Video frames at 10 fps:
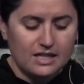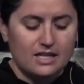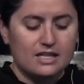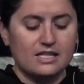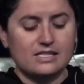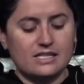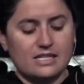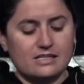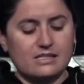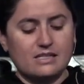This
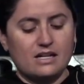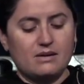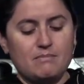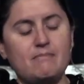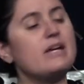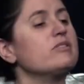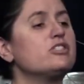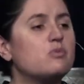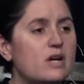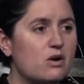is marriage
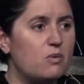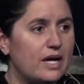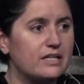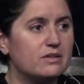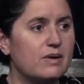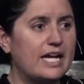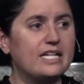101, right?